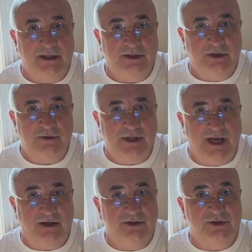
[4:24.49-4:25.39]
two
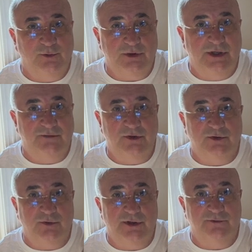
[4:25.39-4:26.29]
thousands will give you
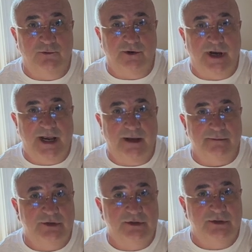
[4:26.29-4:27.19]
twenty-four
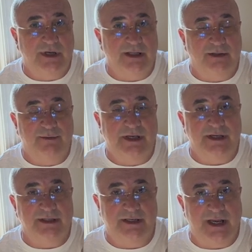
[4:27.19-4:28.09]
amps at the peak
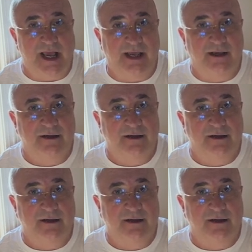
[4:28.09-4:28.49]
of the day.